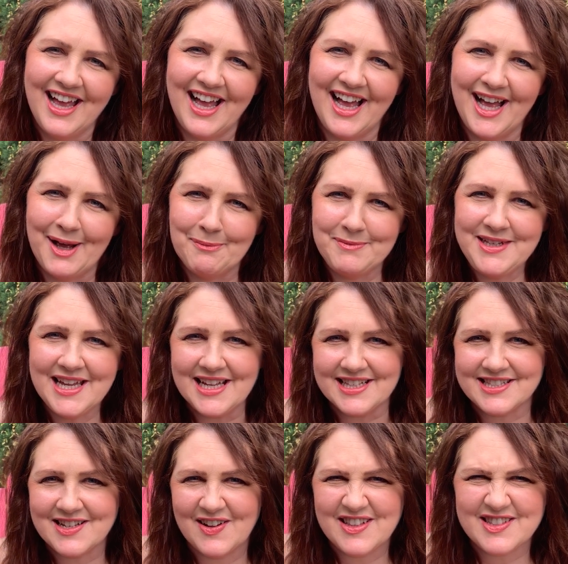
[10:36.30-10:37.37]
Yeah,
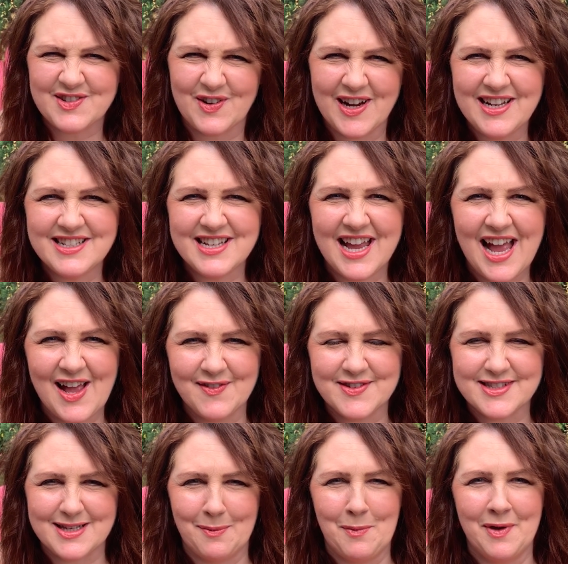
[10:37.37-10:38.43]
so it's great to have
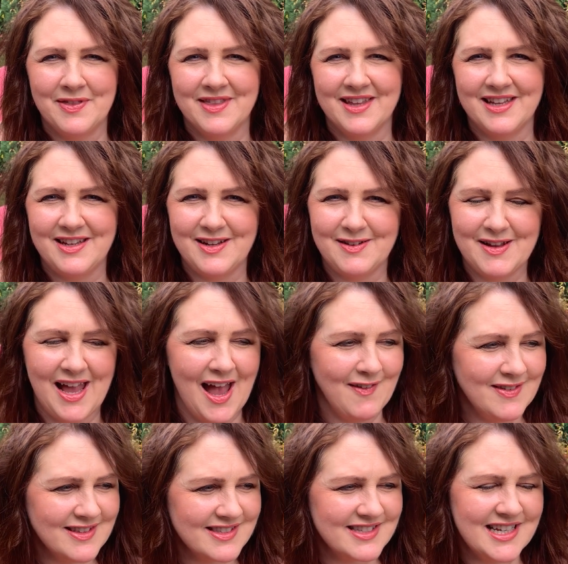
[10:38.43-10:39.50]
someone that you
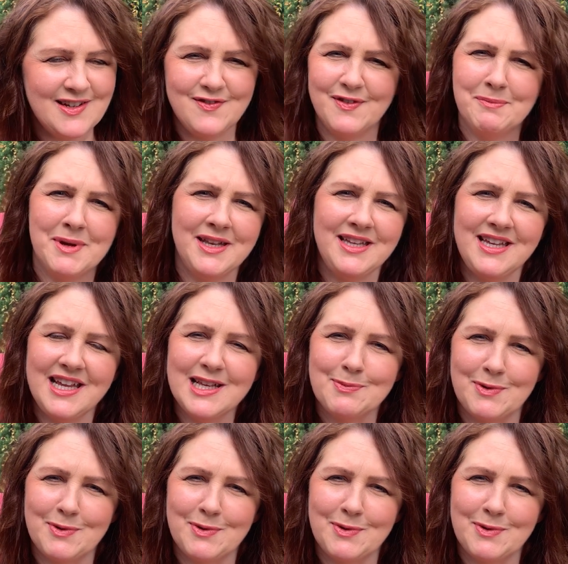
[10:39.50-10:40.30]
haven't seen for many years